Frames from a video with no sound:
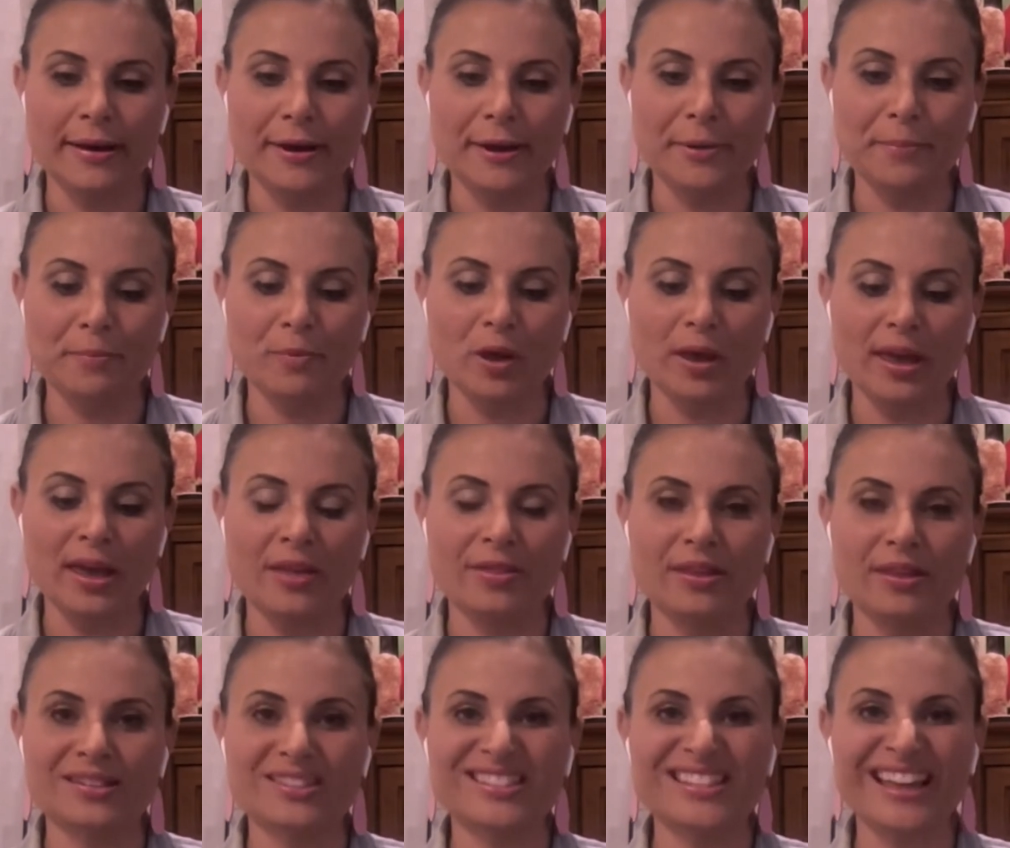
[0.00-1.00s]
And
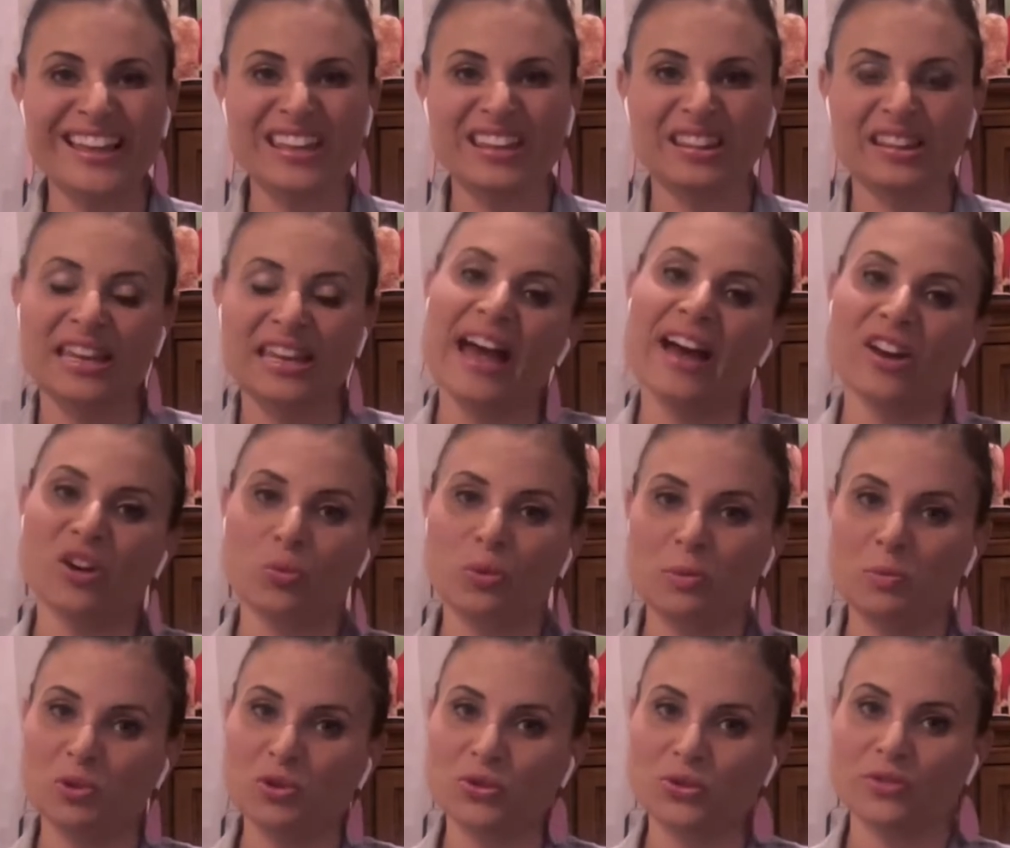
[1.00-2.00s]
then secondly,
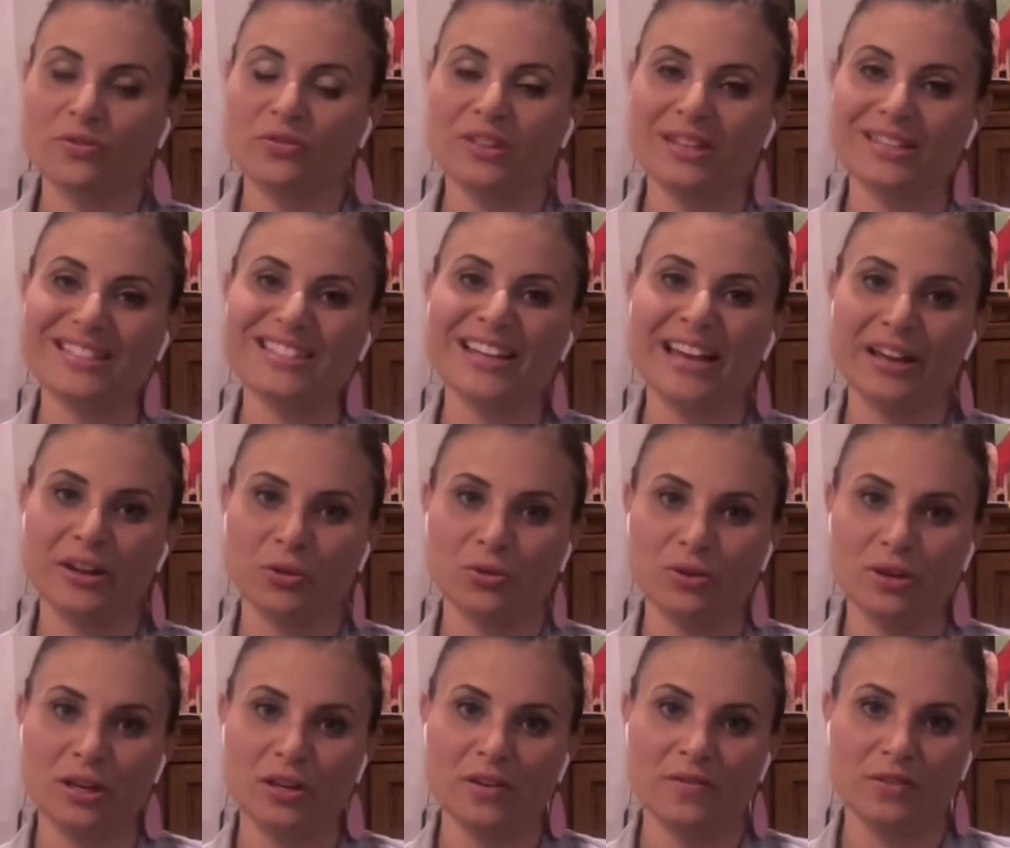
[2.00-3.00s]
how do we preserve the
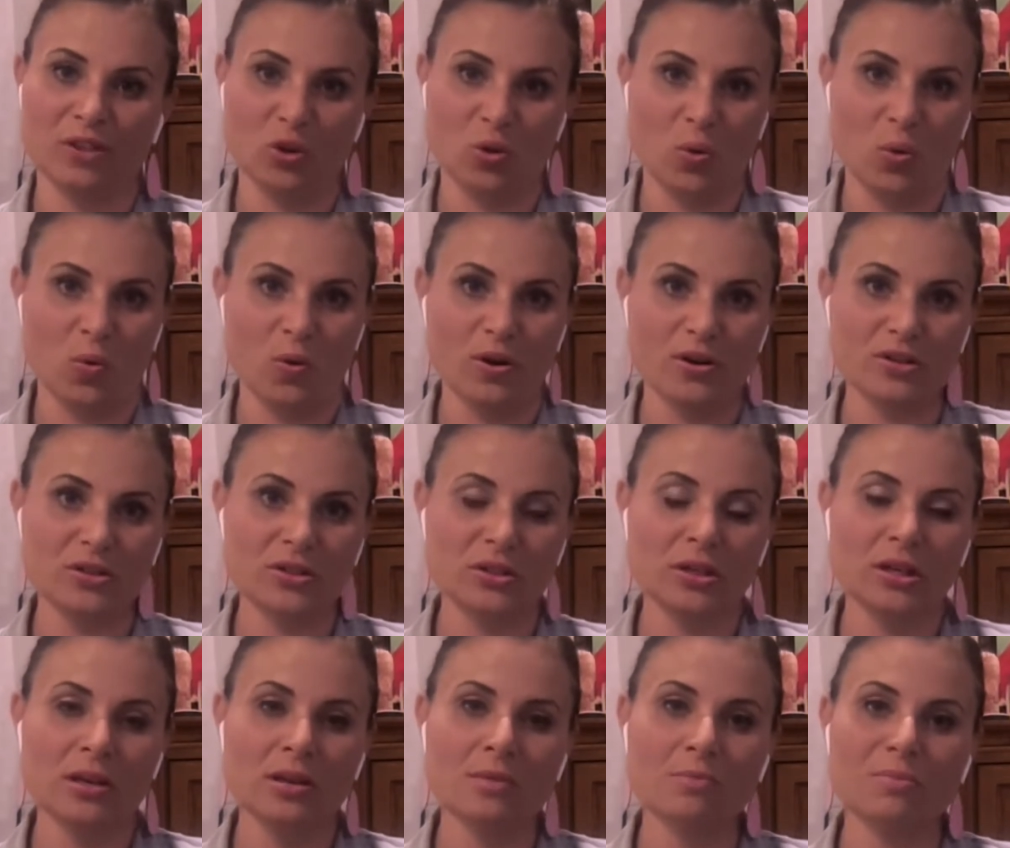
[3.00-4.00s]
integrity of the
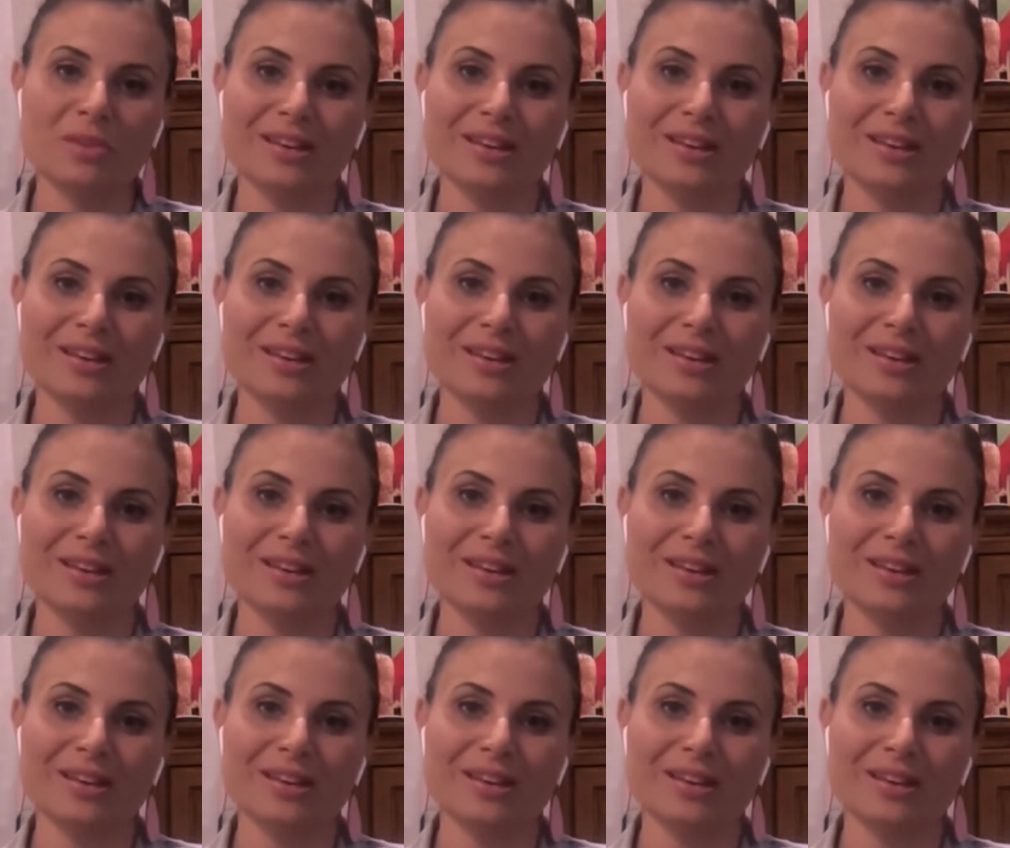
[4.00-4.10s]
court?